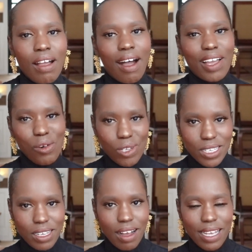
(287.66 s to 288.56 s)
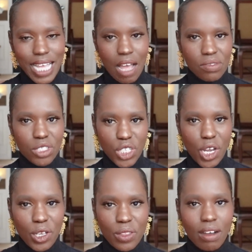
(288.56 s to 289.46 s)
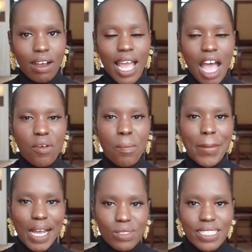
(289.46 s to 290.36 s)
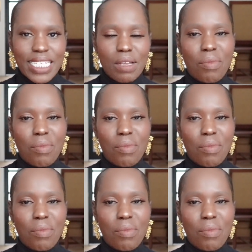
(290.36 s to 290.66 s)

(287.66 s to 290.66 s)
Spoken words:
I also, guys, haven't shown you that I have mounted